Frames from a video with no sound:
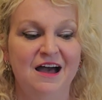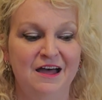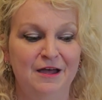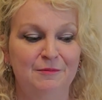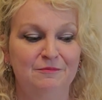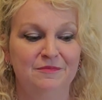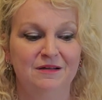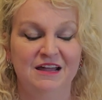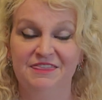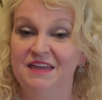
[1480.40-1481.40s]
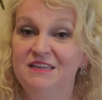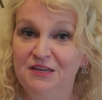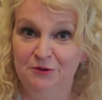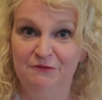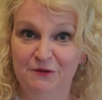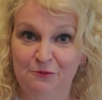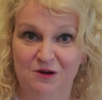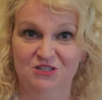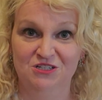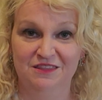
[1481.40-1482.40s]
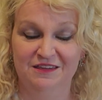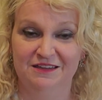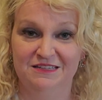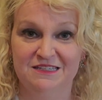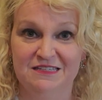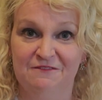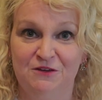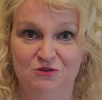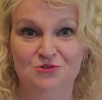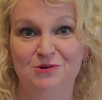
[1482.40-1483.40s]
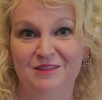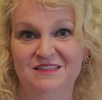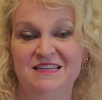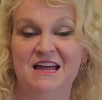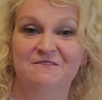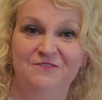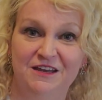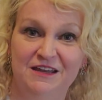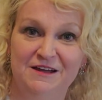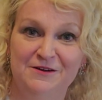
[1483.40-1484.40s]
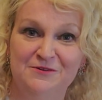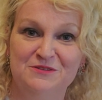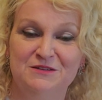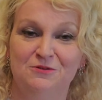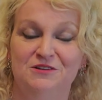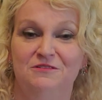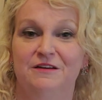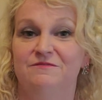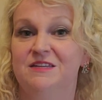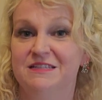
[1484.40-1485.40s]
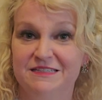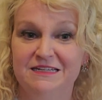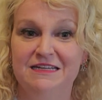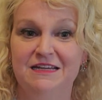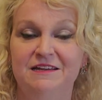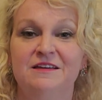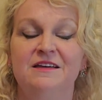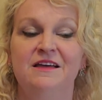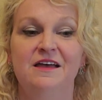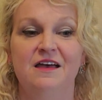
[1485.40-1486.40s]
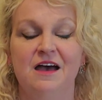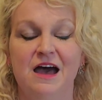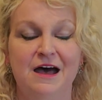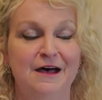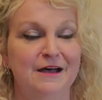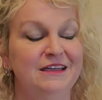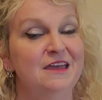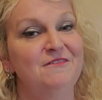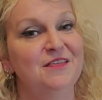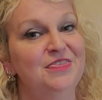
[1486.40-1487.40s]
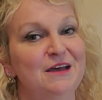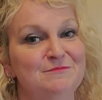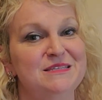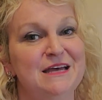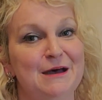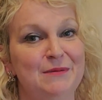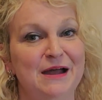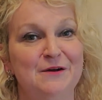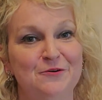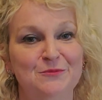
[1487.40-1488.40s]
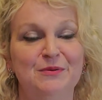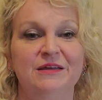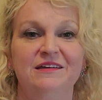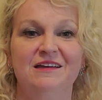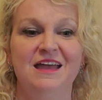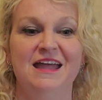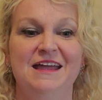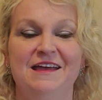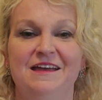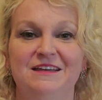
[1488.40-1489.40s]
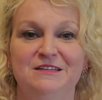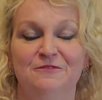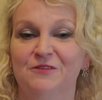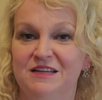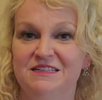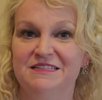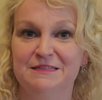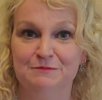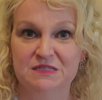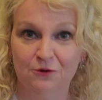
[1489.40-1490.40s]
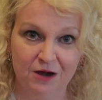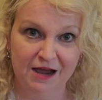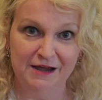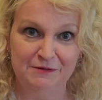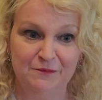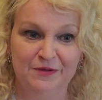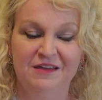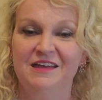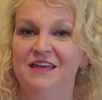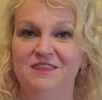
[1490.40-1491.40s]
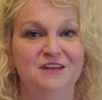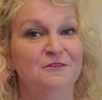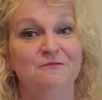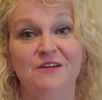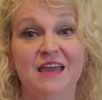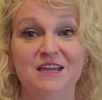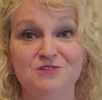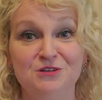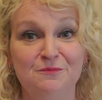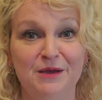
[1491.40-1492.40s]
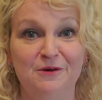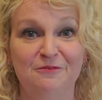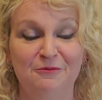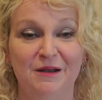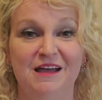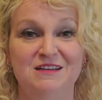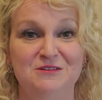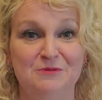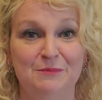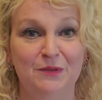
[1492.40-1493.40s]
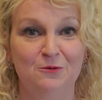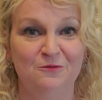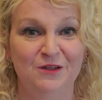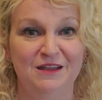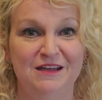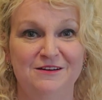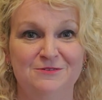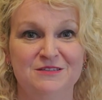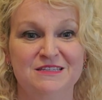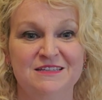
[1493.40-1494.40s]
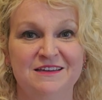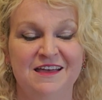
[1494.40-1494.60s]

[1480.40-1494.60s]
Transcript: Um, I thank you if you watch this. If you enjoy this kind of videos or you love Disney, uh, give it a thumbs up, I hope. And don't forget to subscribe. Hit the notification bell for when I do upload videos.